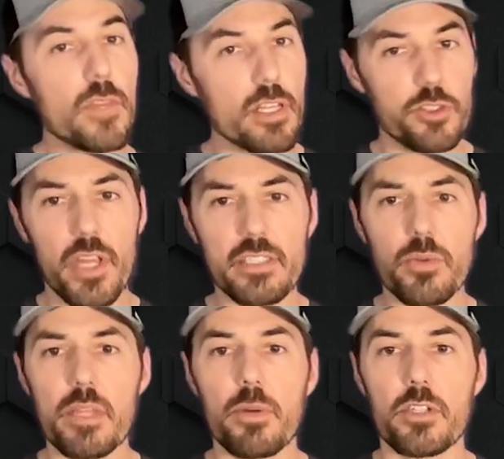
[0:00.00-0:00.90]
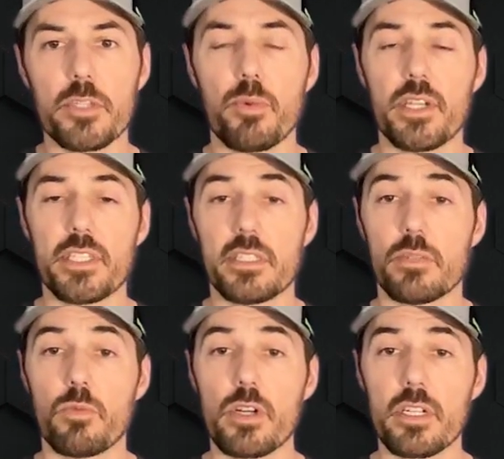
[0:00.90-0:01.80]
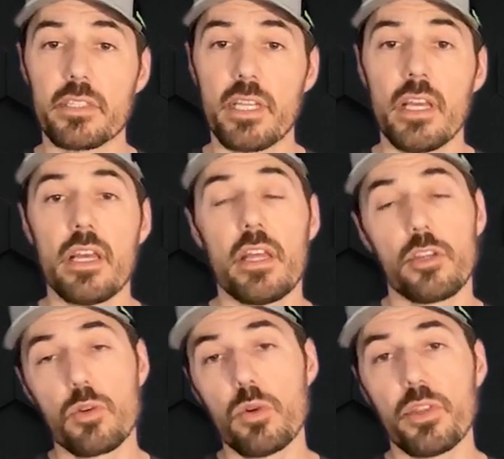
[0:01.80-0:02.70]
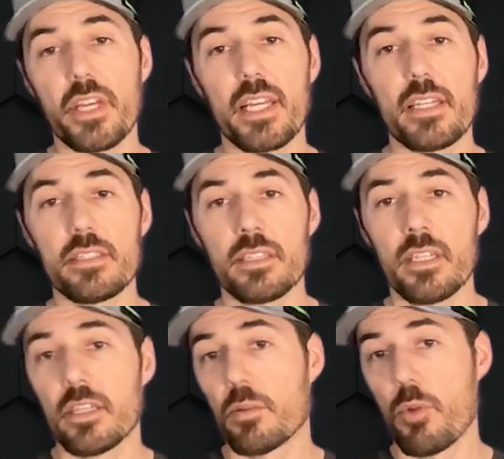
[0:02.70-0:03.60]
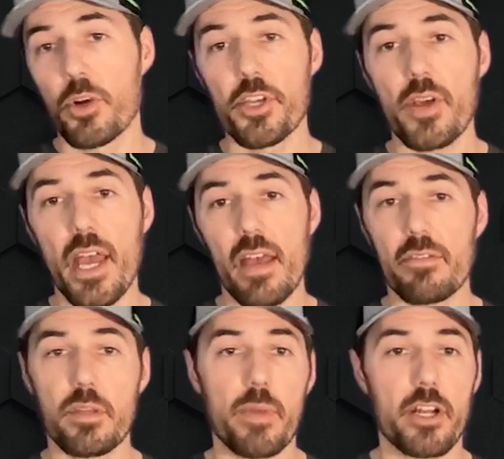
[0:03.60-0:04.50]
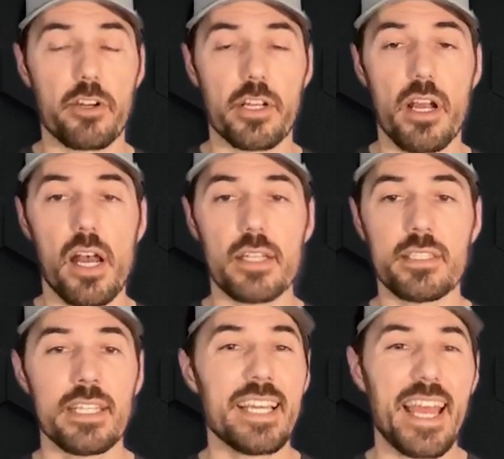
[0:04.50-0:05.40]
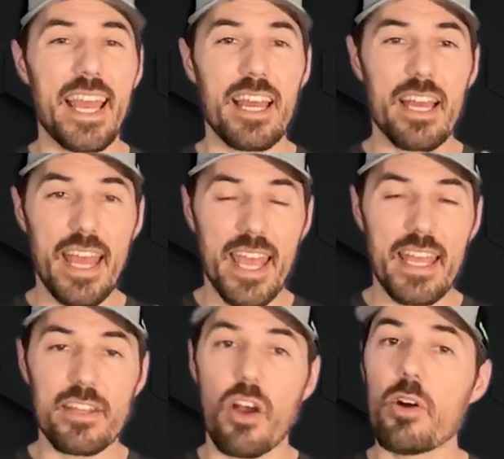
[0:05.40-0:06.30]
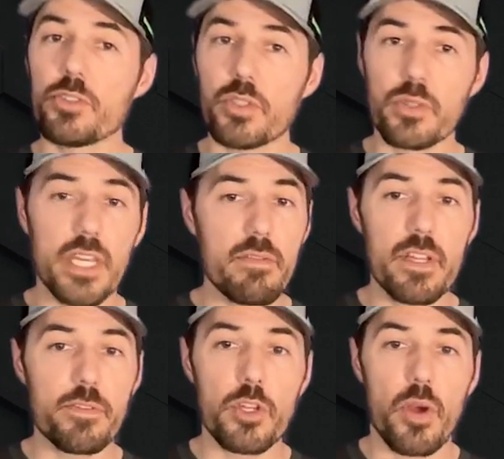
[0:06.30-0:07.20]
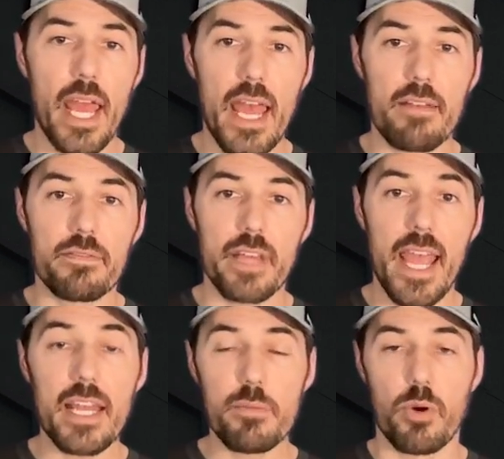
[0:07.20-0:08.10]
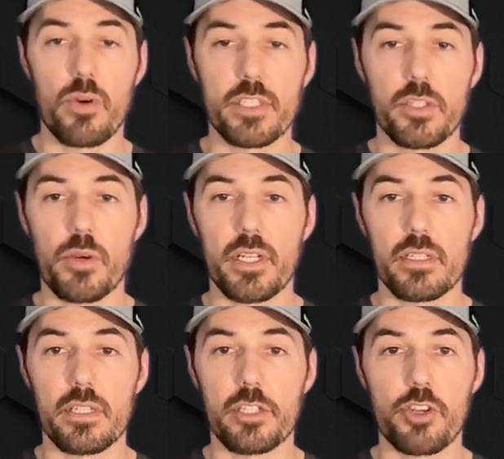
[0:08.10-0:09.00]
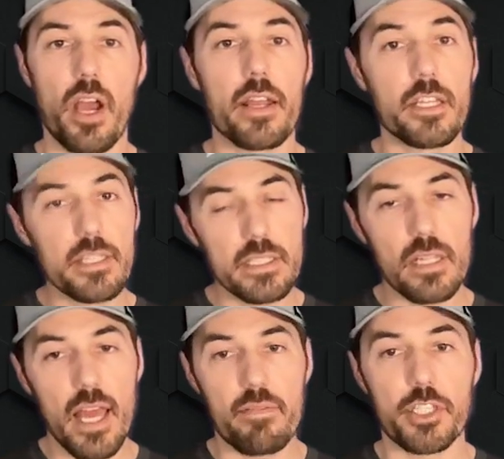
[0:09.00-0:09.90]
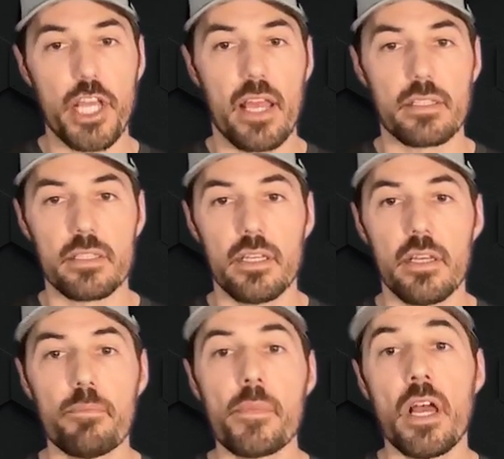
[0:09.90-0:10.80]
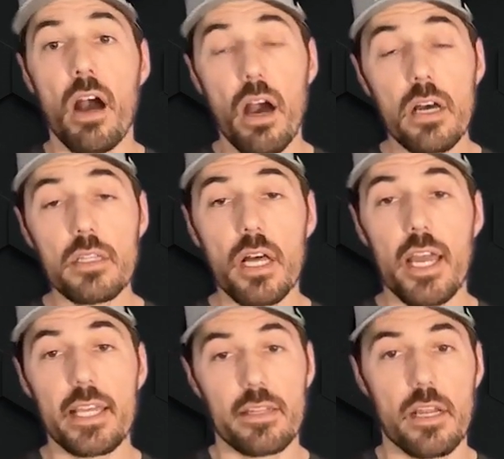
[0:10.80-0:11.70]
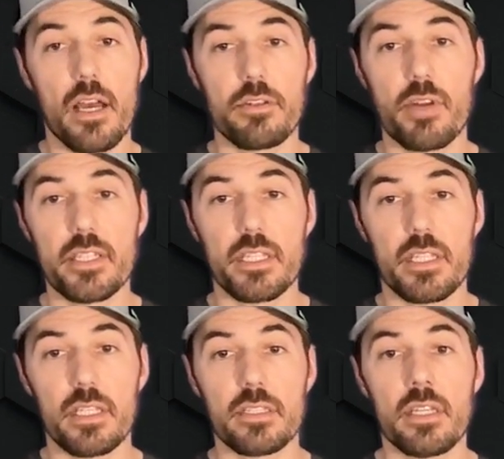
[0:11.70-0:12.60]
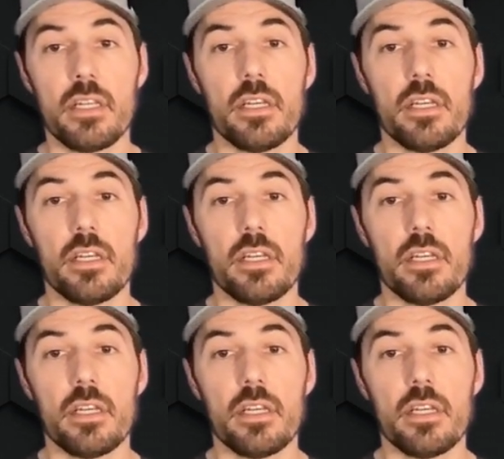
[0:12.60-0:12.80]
So that's the way the bonus point system works. The cool thing is, the more you have, the better your odds. And also, even if you don't have any points going into the drawing, you still have a chance. Unlike the non-resident